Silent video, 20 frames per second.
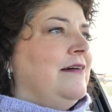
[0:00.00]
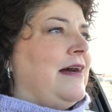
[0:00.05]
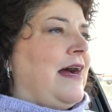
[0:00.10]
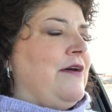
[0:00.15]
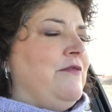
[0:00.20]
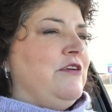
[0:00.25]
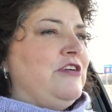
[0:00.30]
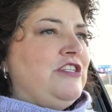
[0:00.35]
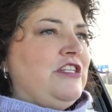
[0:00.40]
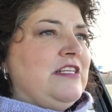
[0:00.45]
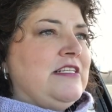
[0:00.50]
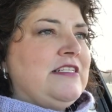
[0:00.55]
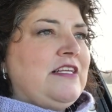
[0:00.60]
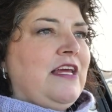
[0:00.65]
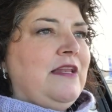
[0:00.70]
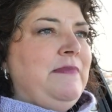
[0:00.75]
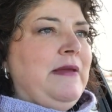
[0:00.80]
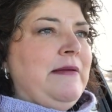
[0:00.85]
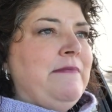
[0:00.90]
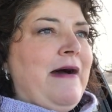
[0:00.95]
I wish this
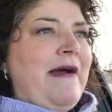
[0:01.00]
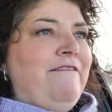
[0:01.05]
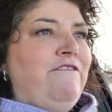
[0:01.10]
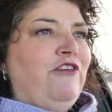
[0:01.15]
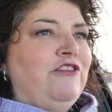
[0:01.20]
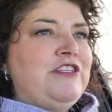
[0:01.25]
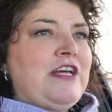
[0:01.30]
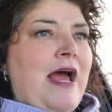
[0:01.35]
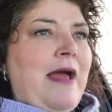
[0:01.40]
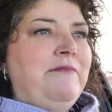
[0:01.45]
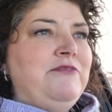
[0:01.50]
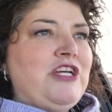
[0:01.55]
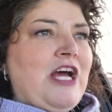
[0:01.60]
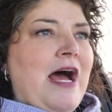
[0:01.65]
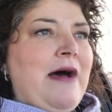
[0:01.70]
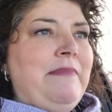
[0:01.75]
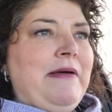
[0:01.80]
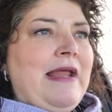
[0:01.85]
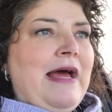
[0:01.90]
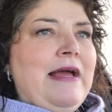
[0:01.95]
could be my full-time
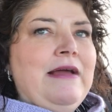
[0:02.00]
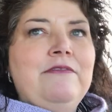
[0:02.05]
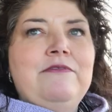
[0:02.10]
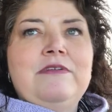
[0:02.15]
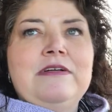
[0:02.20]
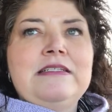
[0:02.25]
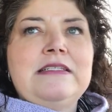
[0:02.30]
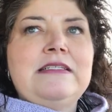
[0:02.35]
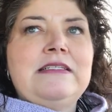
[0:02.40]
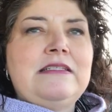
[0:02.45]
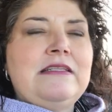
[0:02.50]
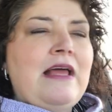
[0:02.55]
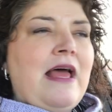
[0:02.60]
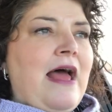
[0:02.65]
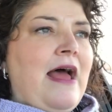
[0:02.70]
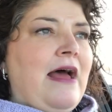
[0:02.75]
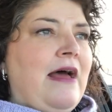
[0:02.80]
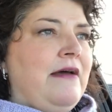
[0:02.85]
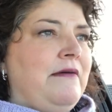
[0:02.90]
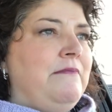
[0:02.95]
job and I was
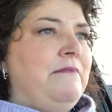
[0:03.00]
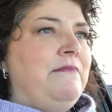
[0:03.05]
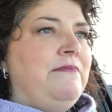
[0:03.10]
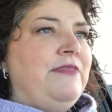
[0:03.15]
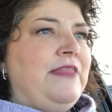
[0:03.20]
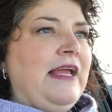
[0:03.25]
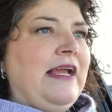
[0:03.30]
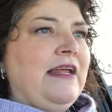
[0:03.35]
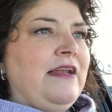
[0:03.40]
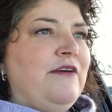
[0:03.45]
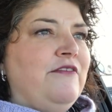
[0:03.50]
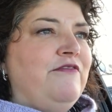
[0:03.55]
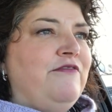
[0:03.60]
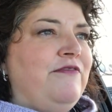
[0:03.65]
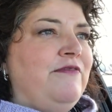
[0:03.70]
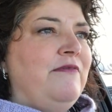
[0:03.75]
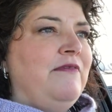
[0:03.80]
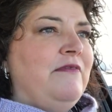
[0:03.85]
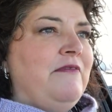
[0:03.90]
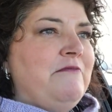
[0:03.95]
thinking of
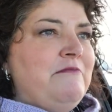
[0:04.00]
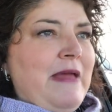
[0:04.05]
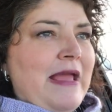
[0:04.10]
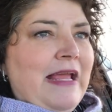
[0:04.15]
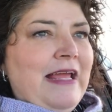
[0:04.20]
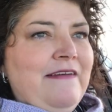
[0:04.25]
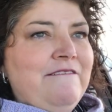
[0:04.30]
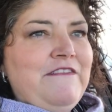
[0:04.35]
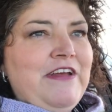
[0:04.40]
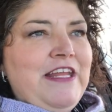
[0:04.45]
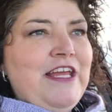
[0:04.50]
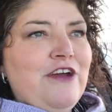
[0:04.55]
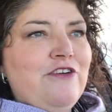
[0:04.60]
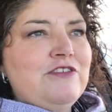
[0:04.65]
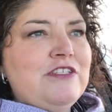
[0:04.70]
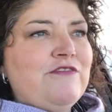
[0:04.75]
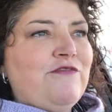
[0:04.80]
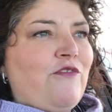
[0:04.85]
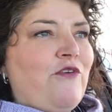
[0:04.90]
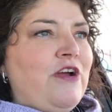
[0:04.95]
making
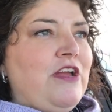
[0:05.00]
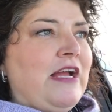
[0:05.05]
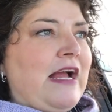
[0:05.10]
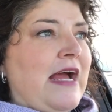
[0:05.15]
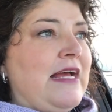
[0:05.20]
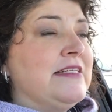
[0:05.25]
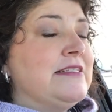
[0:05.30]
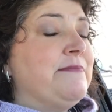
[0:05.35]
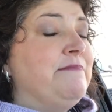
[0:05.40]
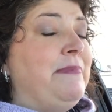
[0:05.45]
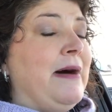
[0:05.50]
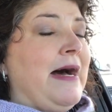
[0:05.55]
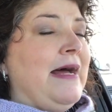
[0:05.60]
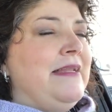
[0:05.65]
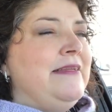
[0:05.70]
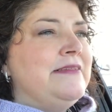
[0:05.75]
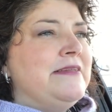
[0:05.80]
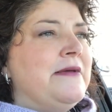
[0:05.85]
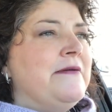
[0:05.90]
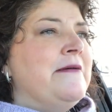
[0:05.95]
videos for you guys,
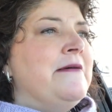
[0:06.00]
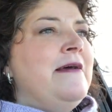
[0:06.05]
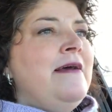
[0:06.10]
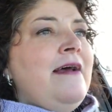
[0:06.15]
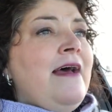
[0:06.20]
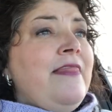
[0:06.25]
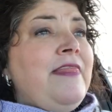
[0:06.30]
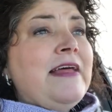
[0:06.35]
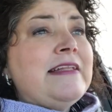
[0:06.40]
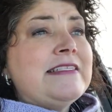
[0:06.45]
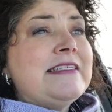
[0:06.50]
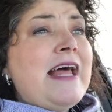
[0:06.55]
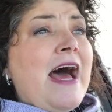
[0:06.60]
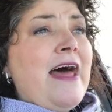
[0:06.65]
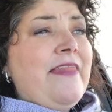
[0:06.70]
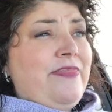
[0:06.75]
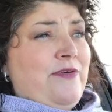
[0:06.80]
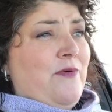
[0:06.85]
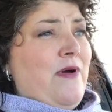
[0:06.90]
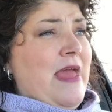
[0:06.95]
but that's
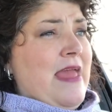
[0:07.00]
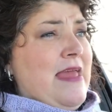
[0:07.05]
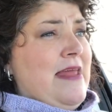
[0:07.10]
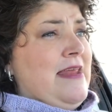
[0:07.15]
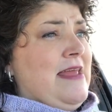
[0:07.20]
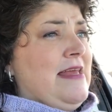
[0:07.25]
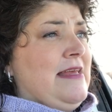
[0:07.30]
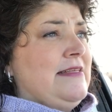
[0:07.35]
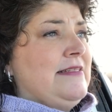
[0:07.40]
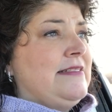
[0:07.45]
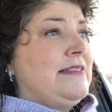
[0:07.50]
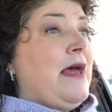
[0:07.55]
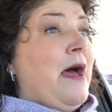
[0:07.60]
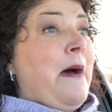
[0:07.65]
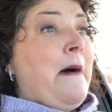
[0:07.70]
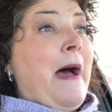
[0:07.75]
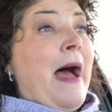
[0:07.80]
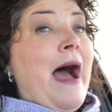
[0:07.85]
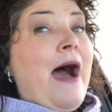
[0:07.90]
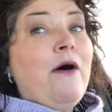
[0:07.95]
not the way it is.
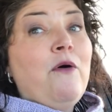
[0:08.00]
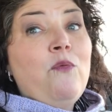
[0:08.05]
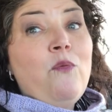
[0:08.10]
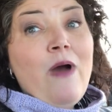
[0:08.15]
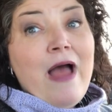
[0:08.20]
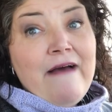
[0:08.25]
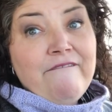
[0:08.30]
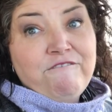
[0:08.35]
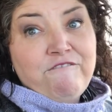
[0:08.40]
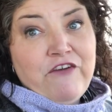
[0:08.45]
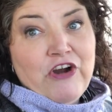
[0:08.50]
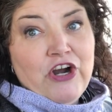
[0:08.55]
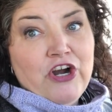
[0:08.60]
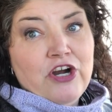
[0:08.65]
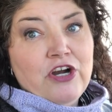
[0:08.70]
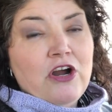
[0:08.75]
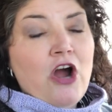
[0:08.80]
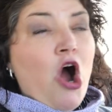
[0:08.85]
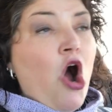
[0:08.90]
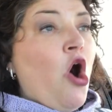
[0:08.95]

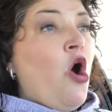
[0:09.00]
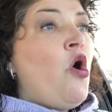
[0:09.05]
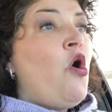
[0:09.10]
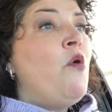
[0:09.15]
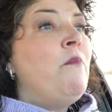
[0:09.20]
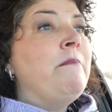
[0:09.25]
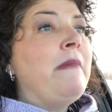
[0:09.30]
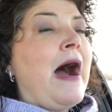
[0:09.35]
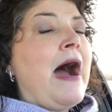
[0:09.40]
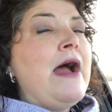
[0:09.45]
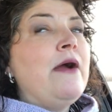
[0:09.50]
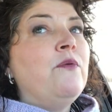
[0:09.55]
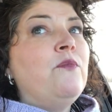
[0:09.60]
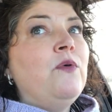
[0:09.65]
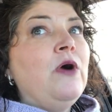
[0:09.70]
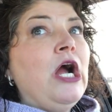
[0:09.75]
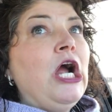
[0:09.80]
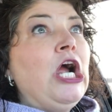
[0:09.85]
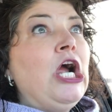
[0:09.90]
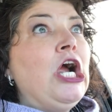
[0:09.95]
However, oh my
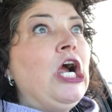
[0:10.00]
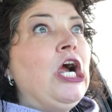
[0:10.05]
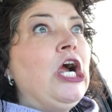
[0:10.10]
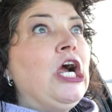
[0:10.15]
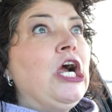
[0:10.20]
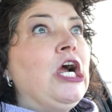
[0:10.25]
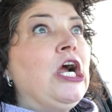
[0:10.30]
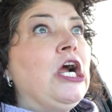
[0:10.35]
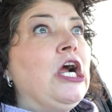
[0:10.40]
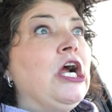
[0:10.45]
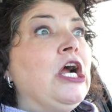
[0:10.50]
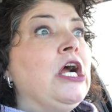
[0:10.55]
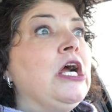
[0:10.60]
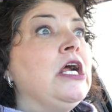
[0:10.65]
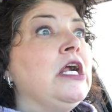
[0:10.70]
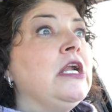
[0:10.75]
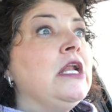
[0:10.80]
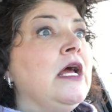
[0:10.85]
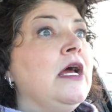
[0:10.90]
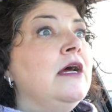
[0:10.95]

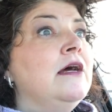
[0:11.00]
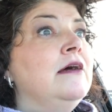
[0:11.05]
word!